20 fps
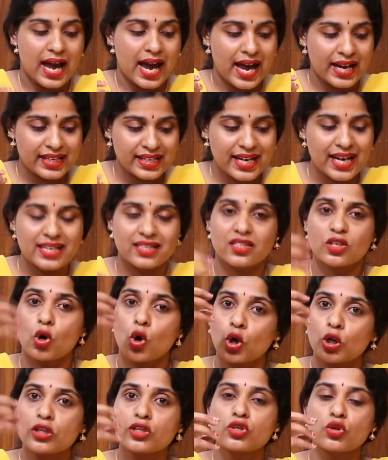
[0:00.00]
And yes,
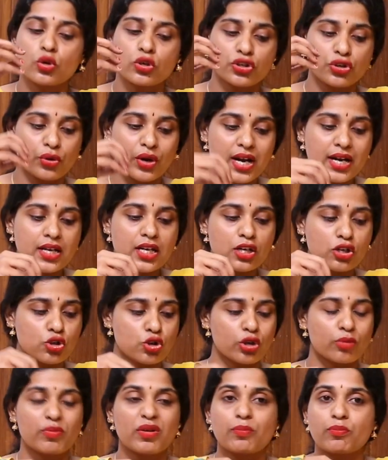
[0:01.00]
also training
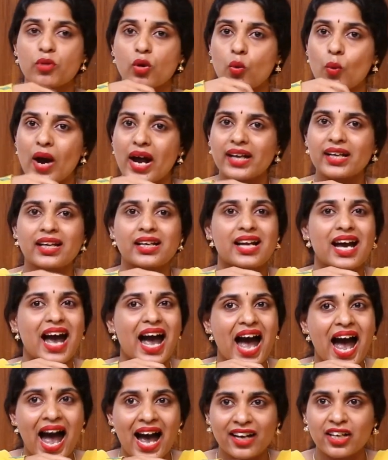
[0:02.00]
should be provided
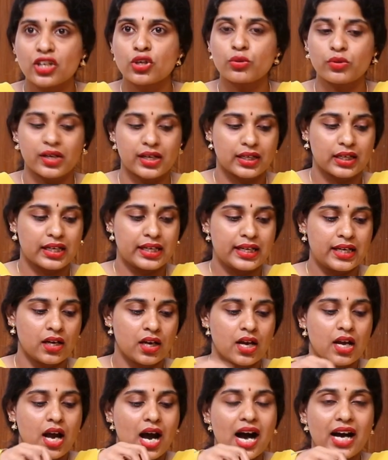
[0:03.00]
accurately,
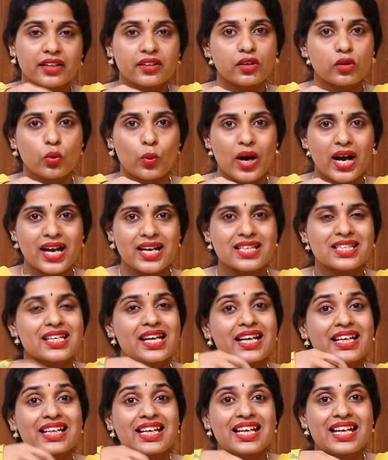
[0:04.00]
otherwise
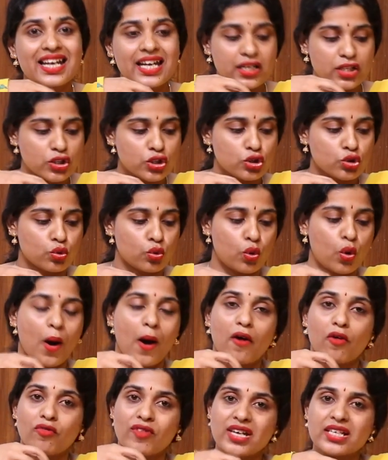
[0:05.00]
it leads to
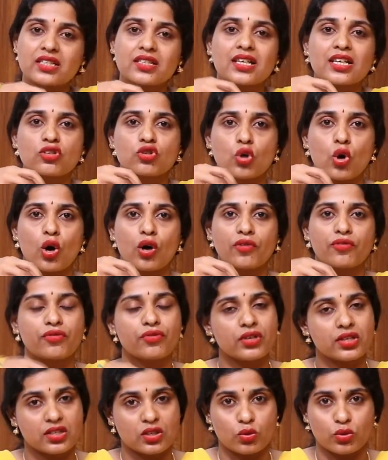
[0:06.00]
wastage of
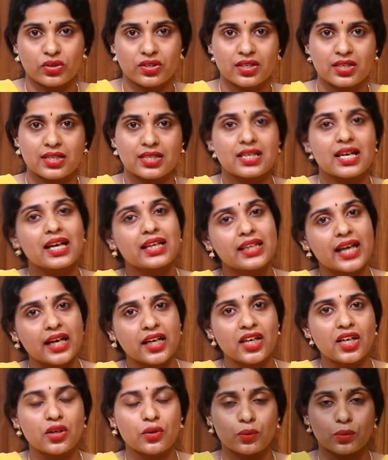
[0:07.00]
resources.
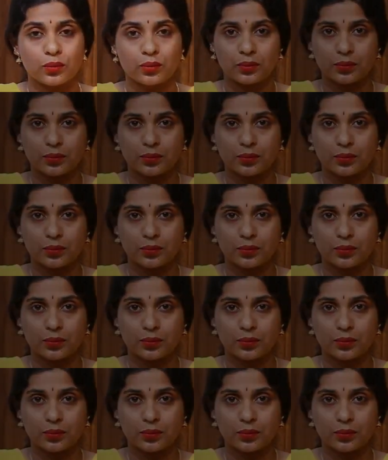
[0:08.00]
Thank you.